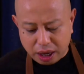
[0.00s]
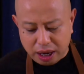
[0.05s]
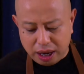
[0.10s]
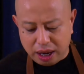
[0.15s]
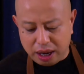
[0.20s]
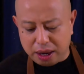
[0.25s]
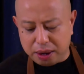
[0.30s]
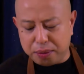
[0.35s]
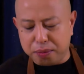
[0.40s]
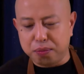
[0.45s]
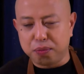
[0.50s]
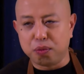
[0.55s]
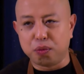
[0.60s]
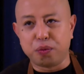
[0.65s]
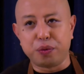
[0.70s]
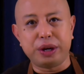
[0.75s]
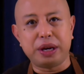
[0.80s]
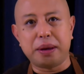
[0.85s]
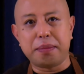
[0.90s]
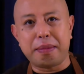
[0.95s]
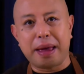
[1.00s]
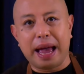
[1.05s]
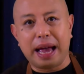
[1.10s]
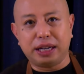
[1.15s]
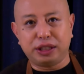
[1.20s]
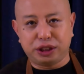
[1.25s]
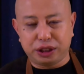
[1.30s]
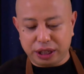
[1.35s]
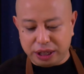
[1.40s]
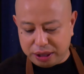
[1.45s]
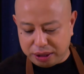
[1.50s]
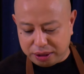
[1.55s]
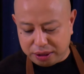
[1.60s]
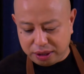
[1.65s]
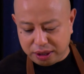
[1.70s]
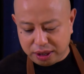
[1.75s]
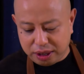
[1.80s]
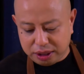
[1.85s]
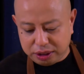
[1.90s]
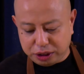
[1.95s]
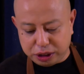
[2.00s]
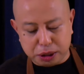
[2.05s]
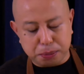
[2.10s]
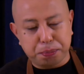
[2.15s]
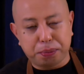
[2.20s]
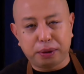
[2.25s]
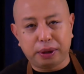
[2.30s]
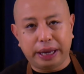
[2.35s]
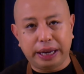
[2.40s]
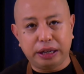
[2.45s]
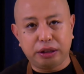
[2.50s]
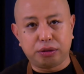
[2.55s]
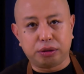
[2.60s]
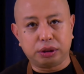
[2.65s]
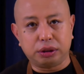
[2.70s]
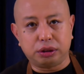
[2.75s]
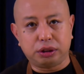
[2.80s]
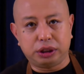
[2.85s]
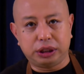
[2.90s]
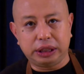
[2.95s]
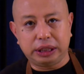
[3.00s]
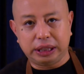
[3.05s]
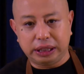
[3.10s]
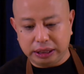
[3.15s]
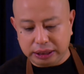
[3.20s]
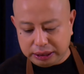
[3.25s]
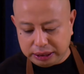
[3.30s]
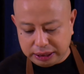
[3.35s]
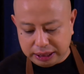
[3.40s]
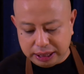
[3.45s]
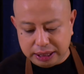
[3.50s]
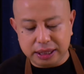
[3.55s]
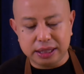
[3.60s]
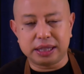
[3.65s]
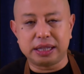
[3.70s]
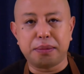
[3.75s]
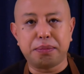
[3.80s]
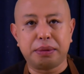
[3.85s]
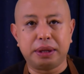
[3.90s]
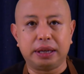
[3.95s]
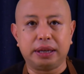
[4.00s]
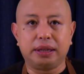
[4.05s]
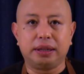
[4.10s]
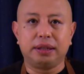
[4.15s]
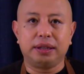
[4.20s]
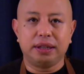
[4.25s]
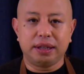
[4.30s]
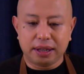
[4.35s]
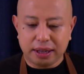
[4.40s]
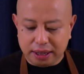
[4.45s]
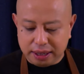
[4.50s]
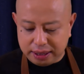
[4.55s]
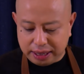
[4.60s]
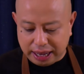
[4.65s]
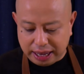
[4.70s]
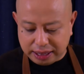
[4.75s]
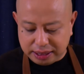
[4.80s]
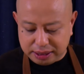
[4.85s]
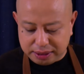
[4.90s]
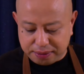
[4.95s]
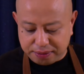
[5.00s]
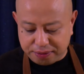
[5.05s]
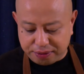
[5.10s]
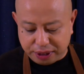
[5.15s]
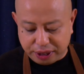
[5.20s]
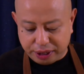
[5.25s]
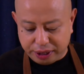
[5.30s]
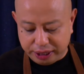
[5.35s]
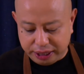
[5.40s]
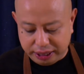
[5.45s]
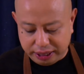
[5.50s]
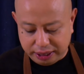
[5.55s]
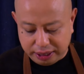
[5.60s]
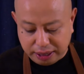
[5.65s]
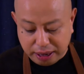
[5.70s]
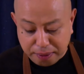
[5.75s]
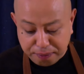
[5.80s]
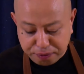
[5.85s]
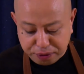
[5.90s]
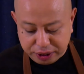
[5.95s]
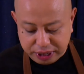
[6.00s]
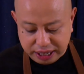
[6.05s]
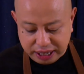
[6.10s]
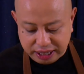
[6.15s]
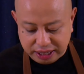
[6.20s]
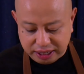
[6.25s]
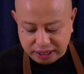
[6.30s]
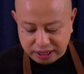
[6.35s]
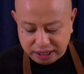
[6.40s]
and reimagine just plain grilled chicken into something that's very comforting